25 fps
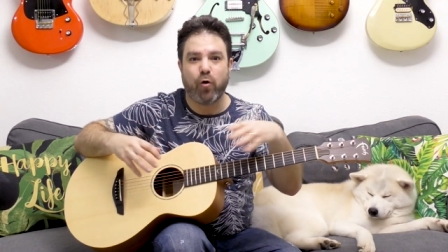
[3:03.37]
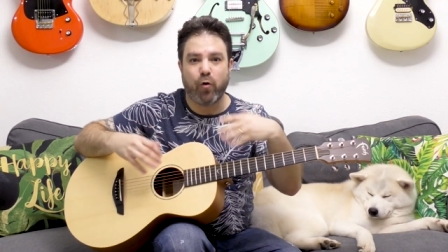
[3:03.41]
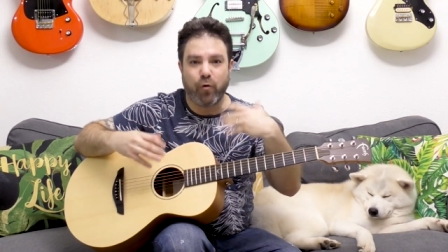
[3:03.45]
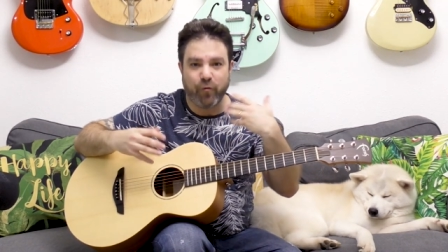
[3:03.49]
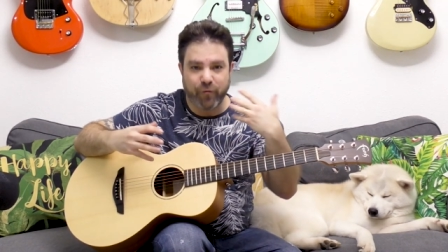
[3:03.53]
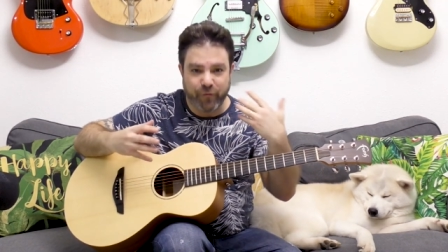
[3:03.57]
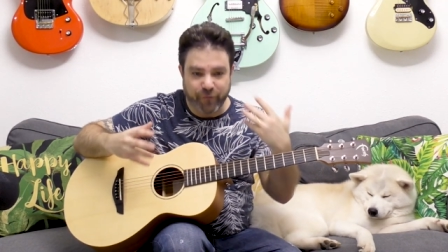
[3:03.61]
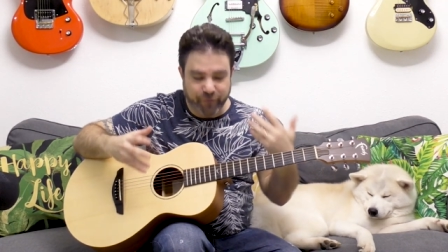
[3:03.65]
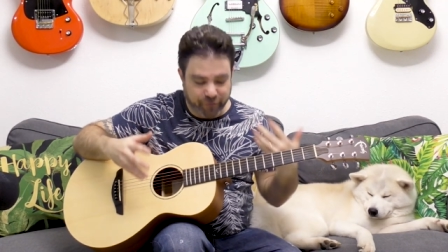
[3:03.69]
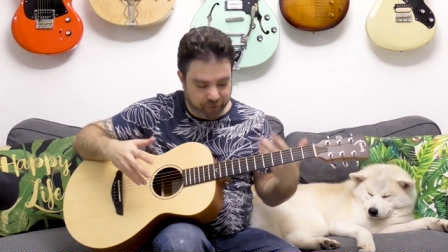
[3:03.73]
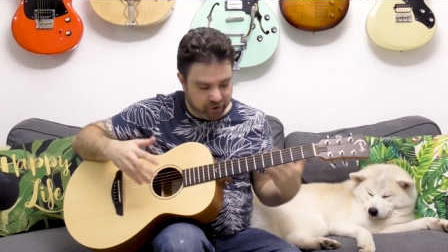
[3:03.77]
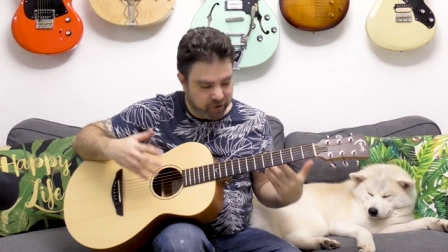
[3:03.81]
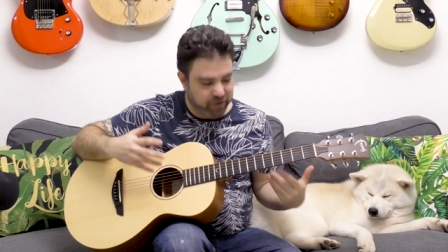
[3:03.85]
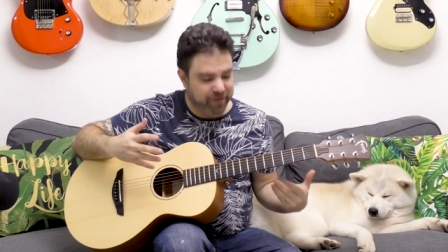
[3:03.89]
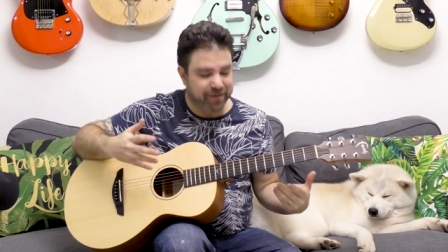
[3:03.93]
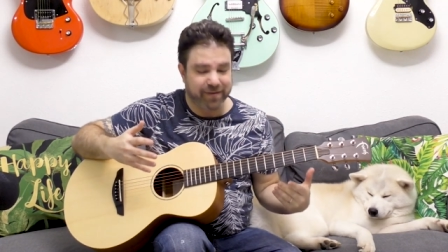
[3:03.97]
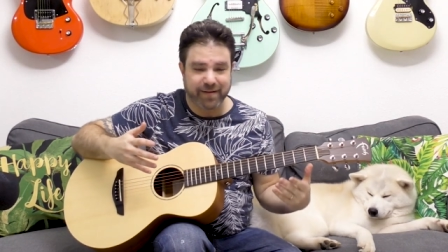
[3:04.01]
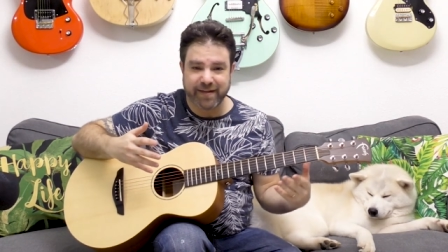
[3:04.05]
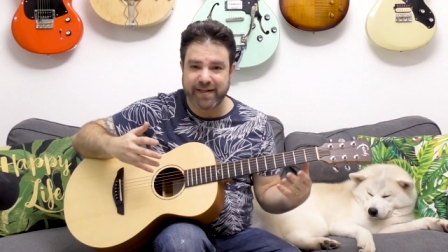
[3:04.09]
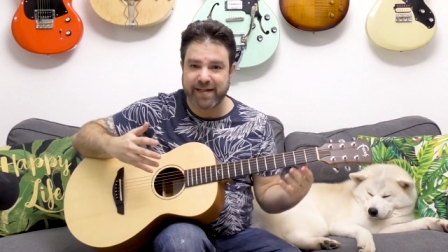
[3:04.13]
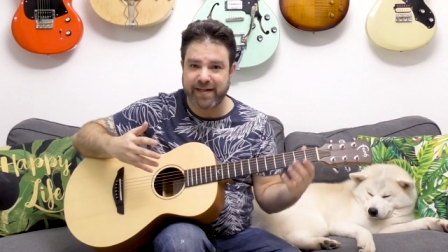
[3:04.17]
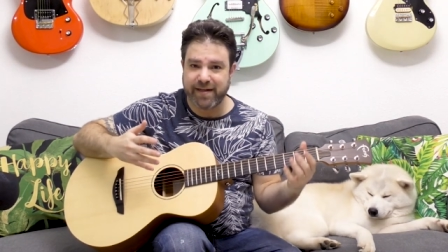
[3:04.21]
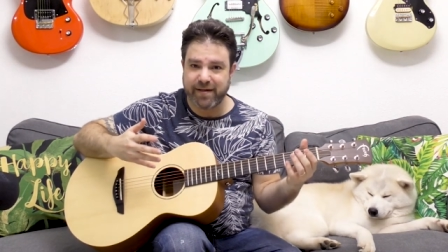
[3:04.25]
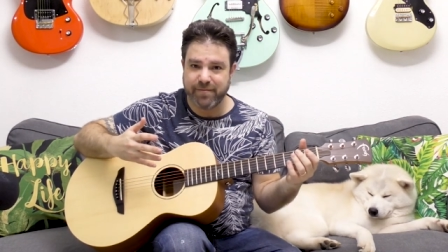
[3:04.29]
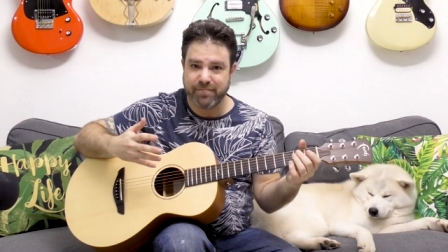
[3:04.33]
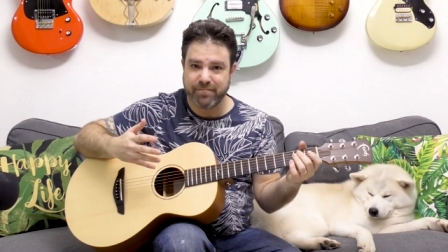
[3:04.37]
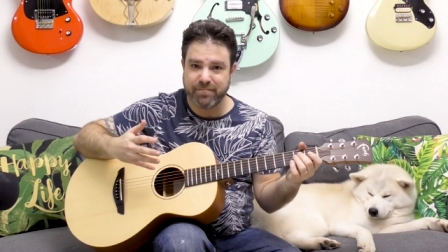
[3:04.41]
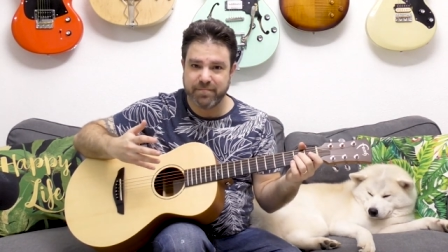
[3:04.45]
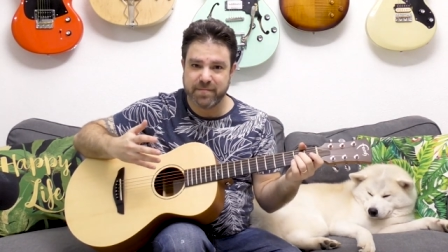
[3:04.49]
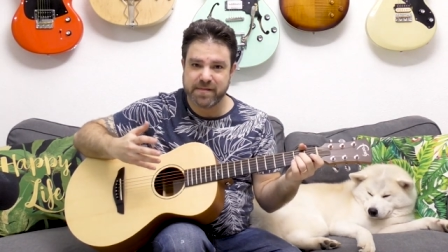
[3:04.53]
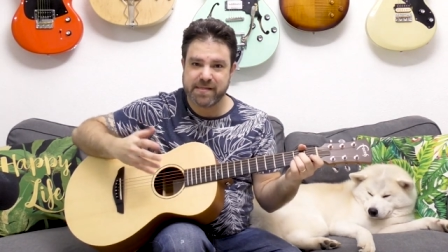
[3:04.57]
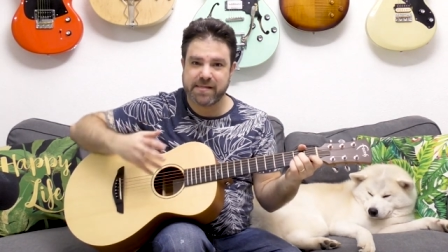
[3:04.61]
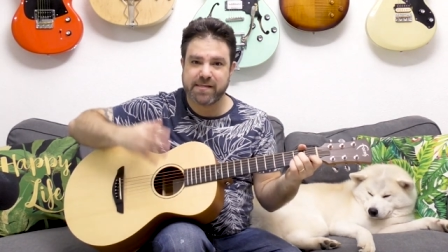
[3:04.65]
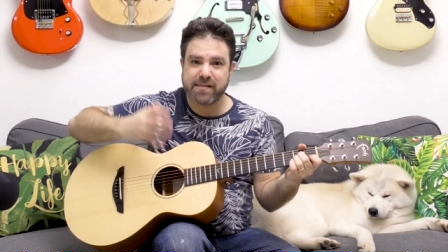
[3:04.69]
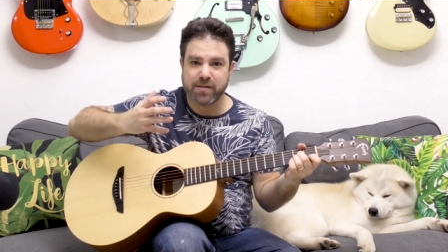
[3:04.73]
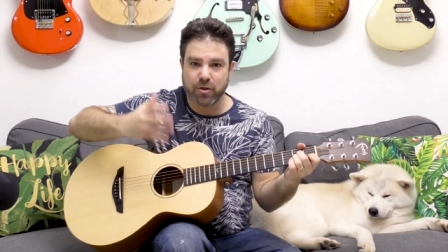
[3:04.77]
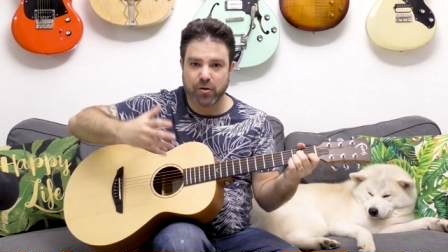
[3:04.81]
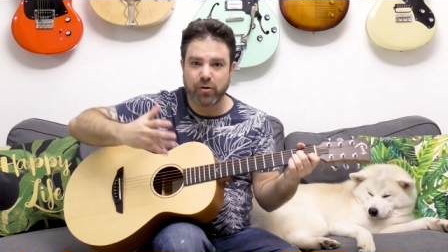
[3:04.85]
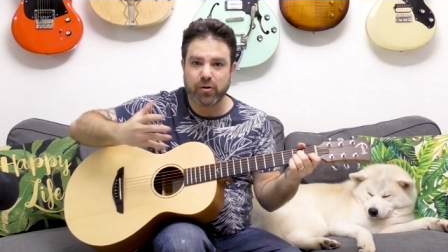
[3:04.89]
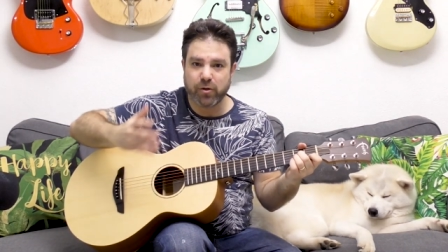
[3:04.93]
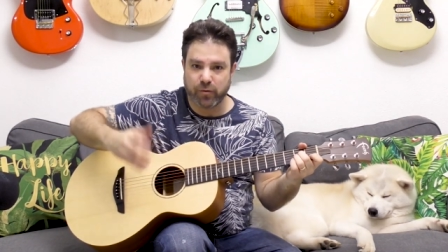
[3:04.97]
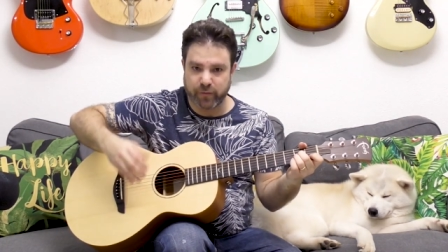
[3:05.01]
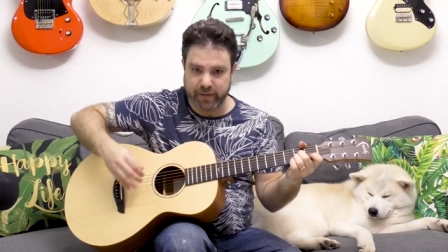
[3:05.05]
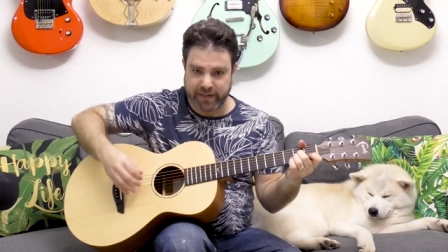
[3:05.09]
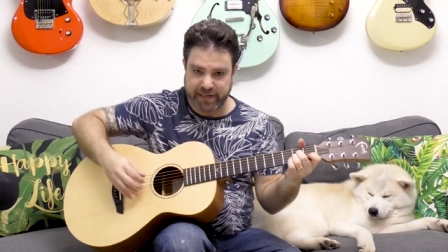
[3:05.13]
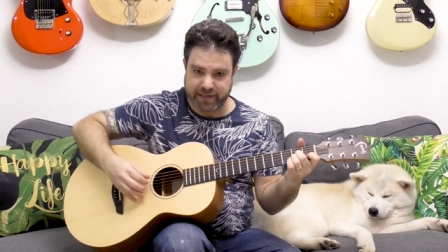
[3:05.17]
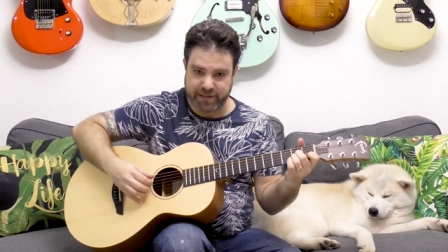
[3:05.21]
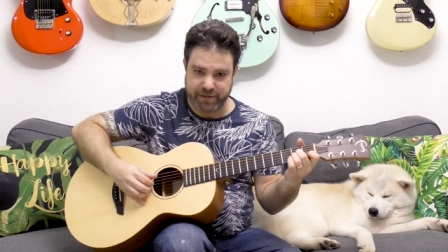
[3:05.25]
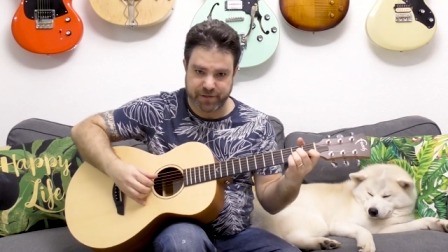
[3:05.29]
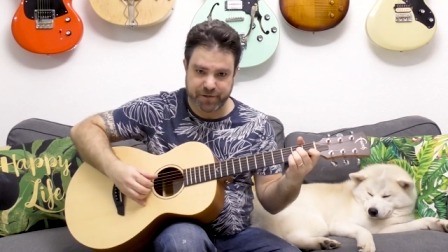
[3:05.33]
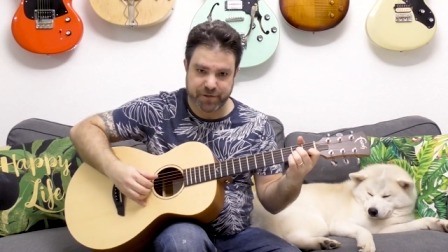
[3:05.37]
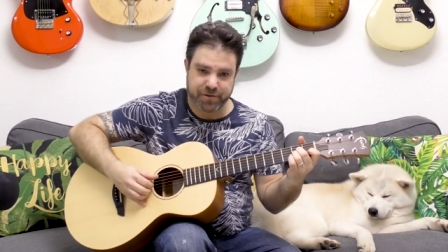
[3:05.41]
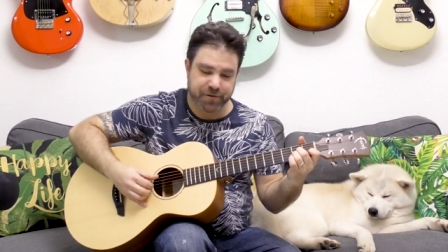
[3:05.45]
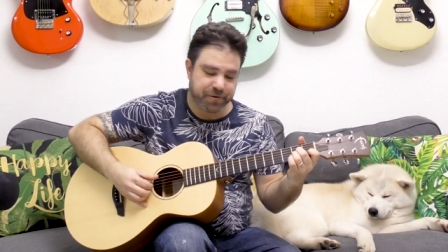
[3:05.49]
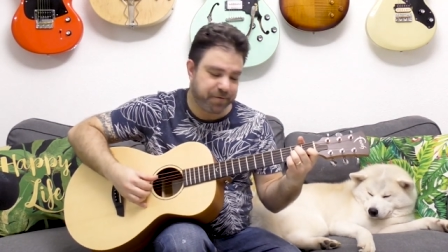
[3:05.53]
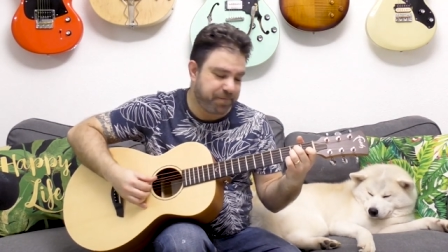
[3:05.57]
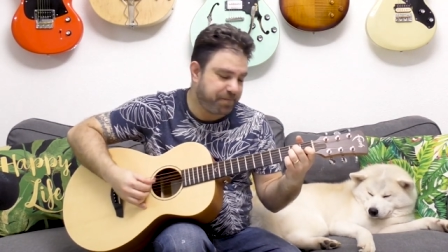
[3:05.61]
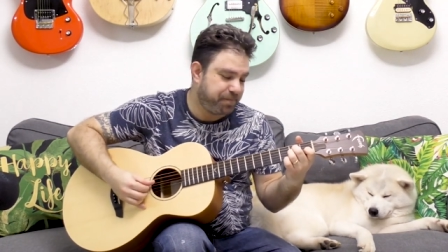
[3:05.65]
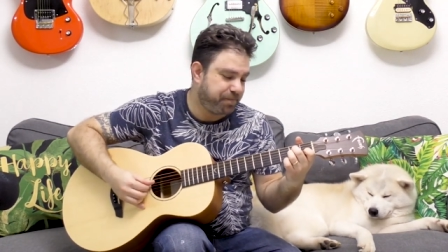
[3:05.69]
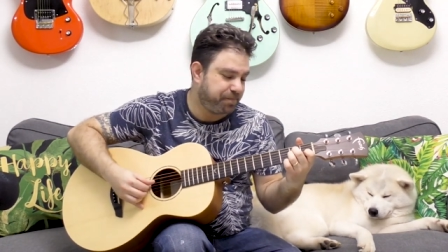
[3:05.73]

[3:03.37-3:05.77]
overtly solo-ish.